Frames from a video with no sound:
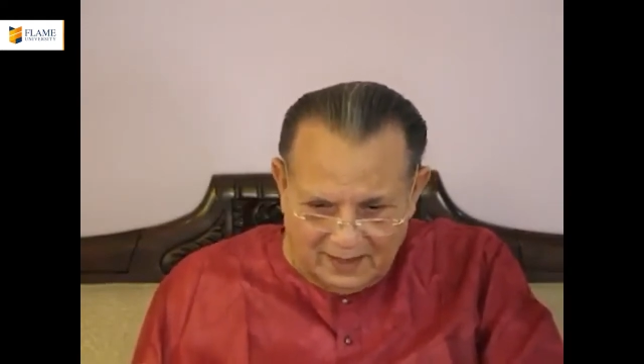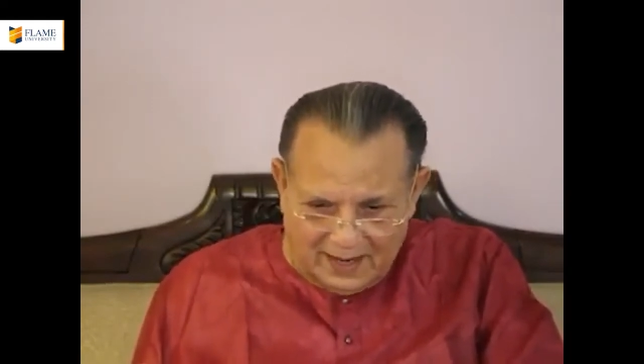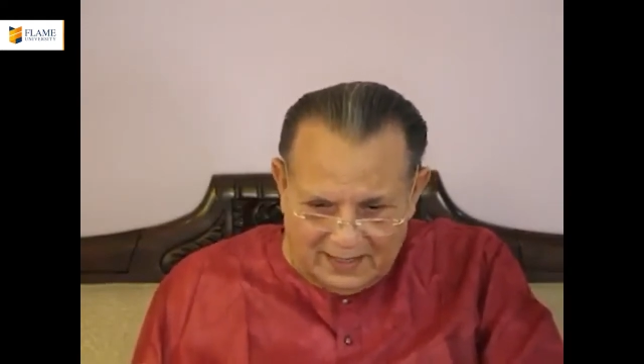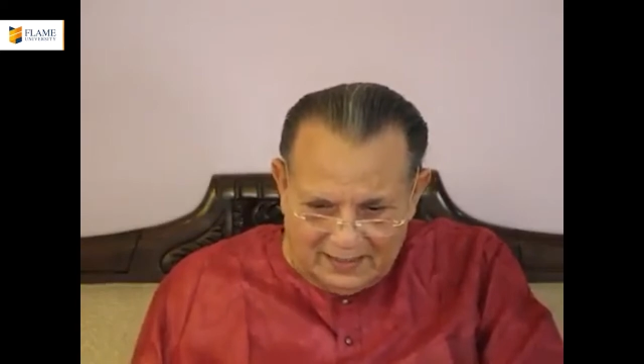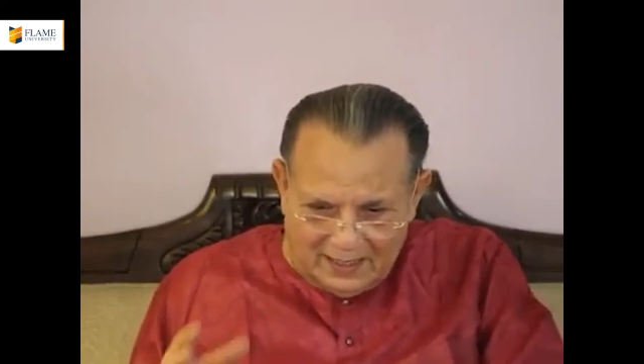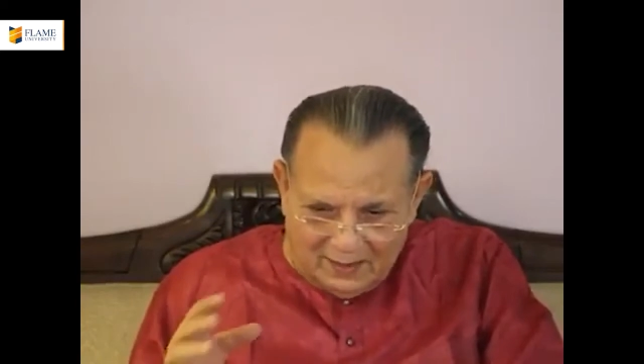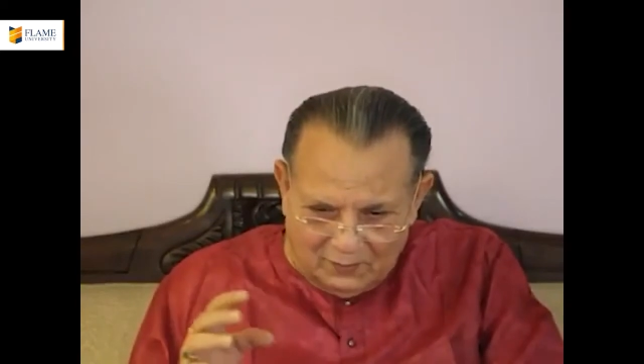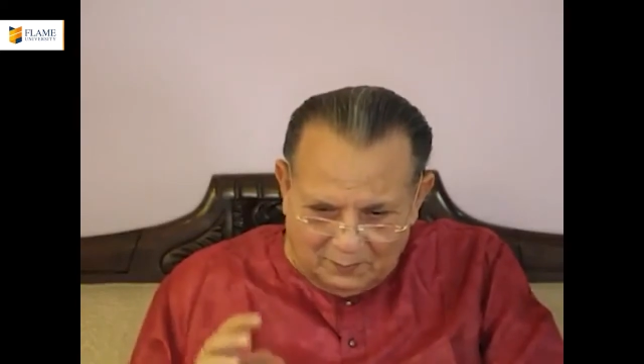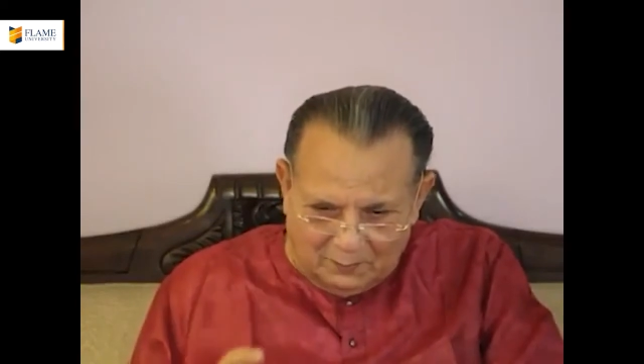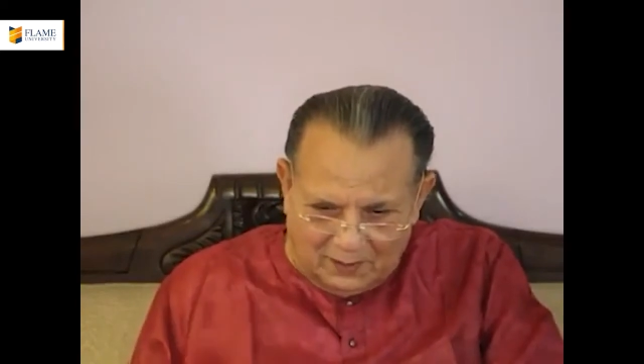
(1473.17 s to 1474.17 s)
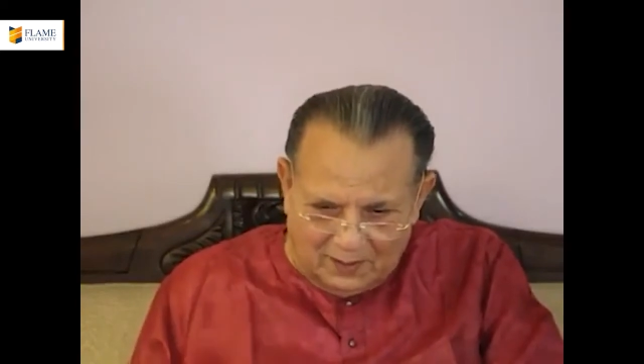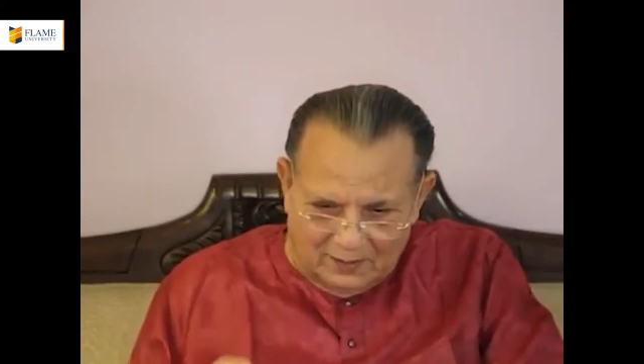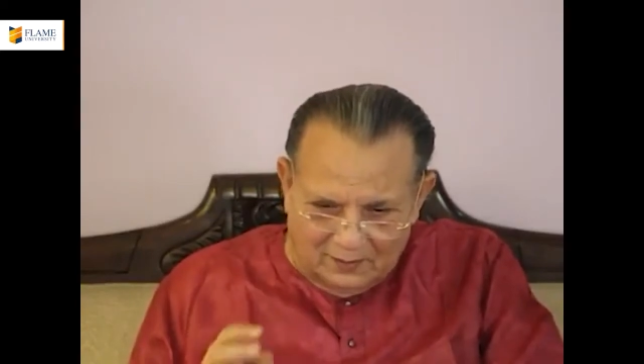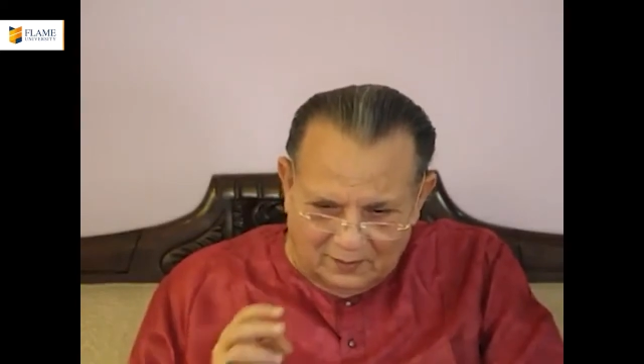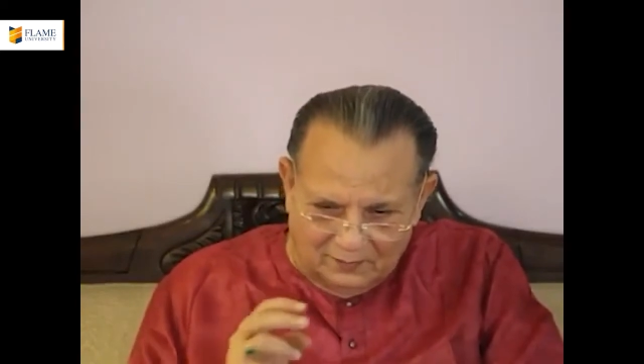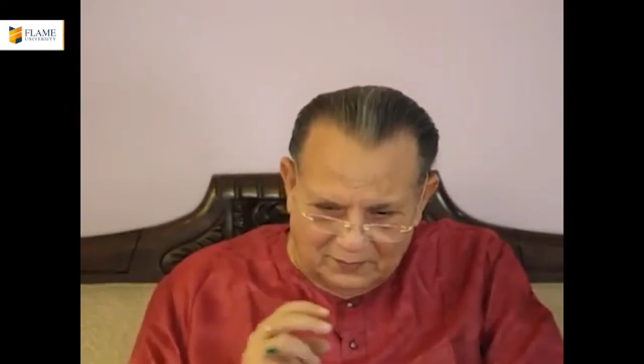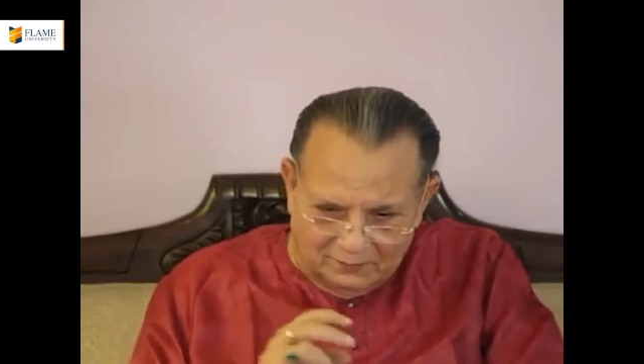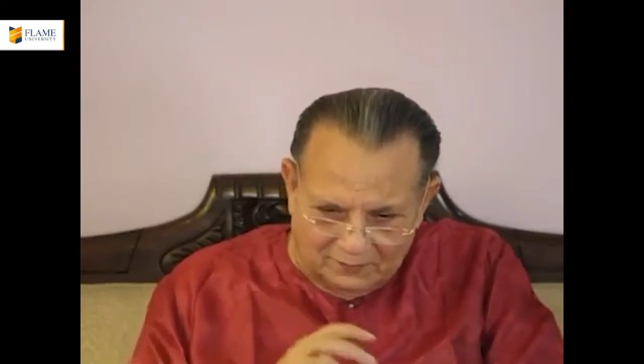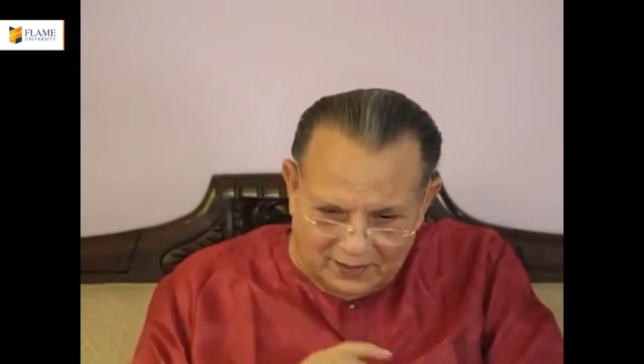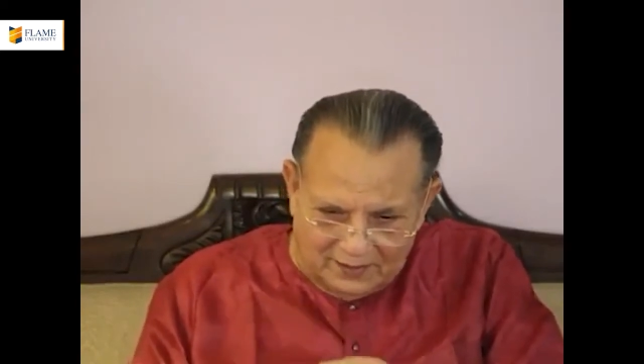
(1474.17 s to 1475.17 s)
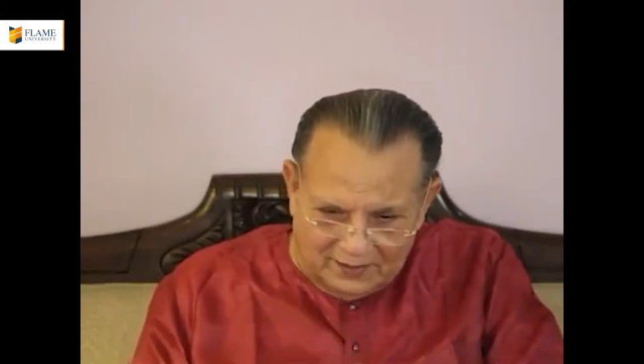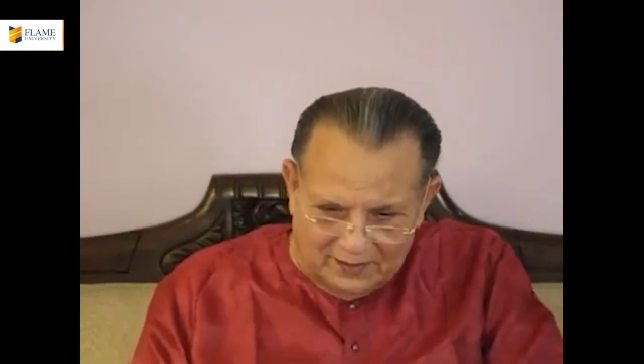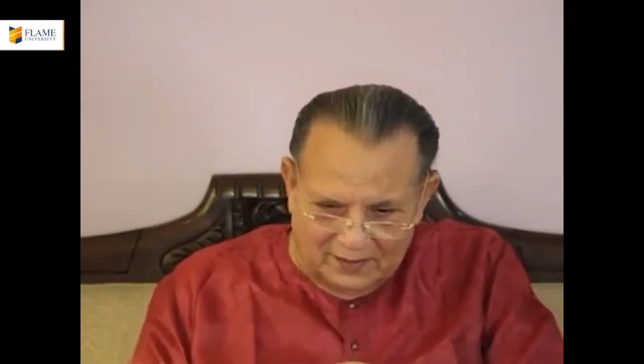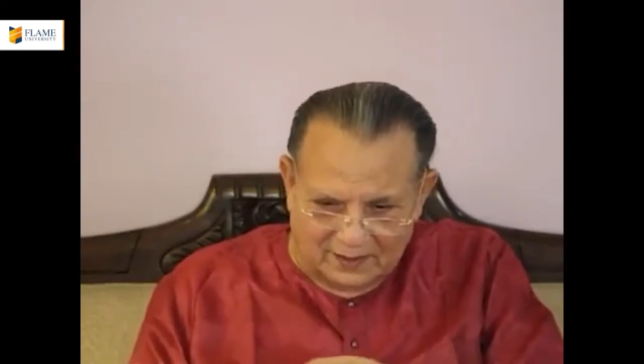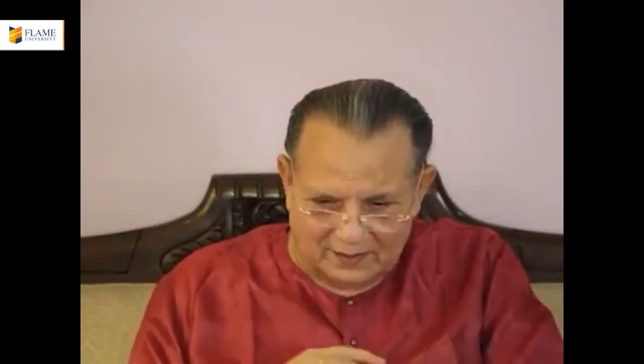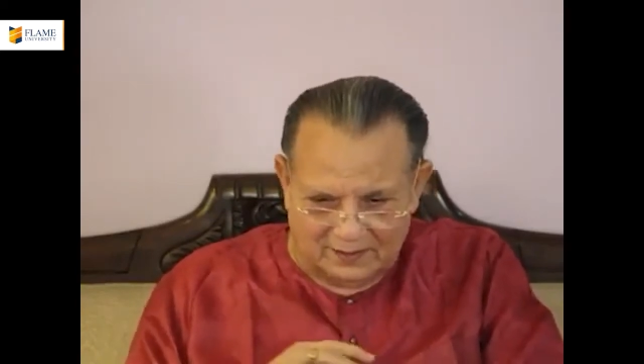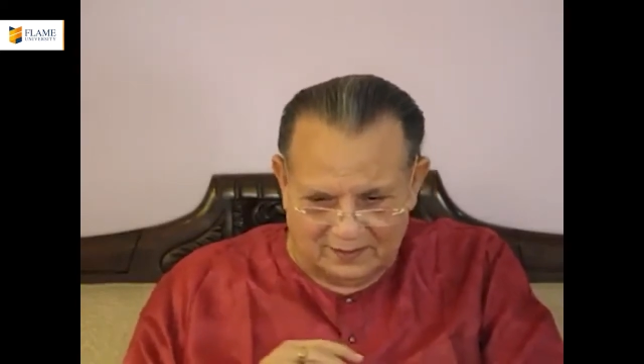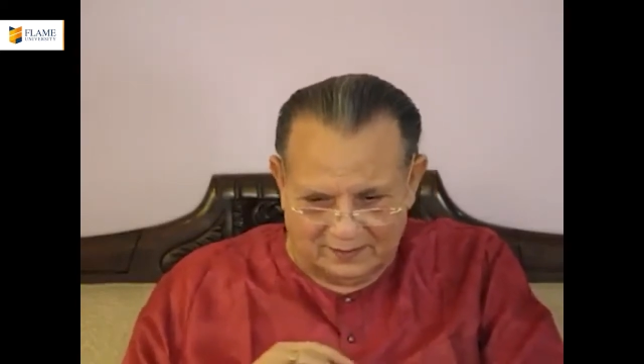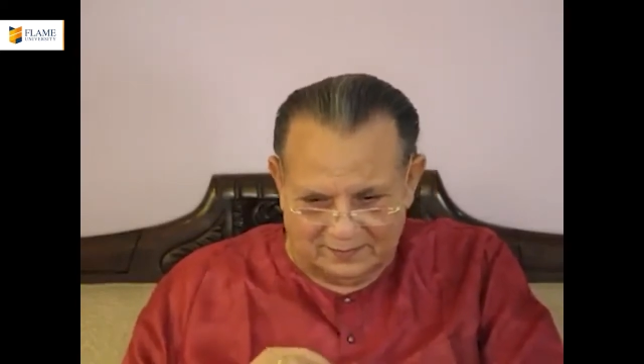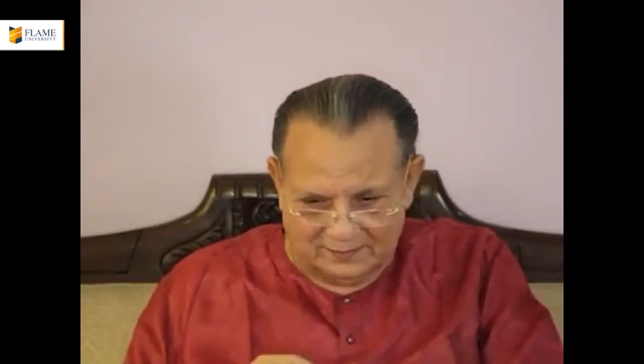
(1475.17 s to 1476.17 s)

And they were part of the Vedic Yajna.